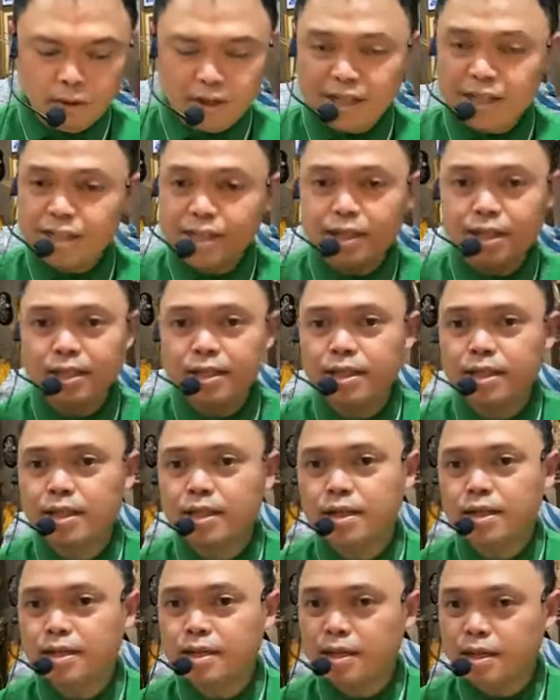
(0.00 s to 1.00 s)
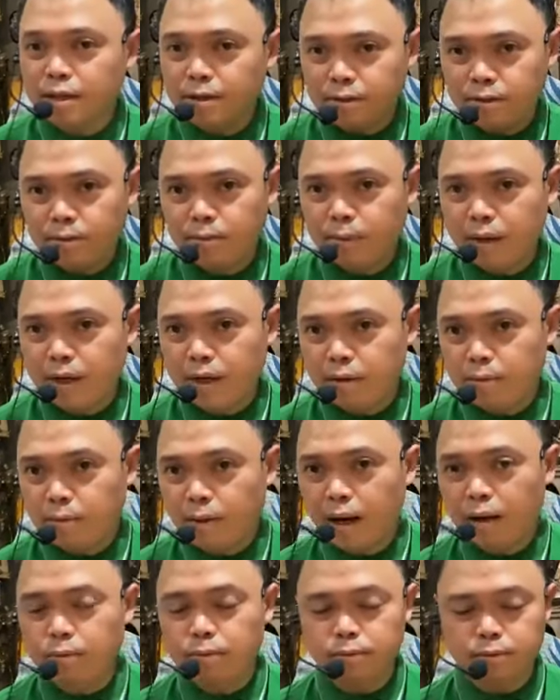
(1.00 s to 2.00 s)
or is it the other way
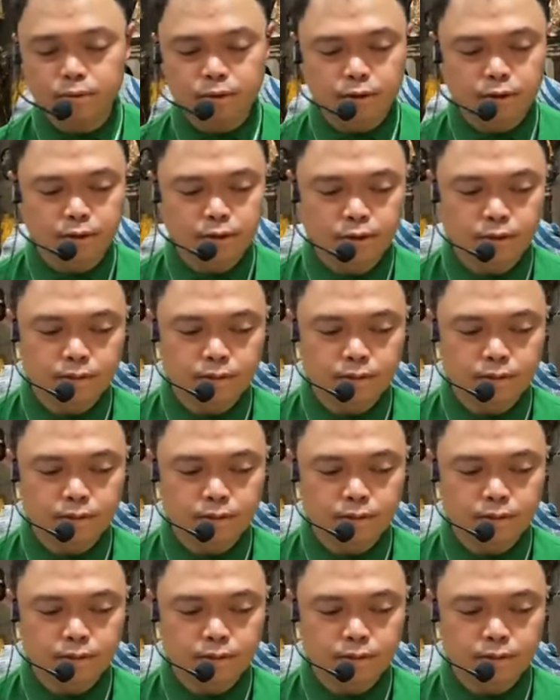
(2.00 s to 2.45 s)
around?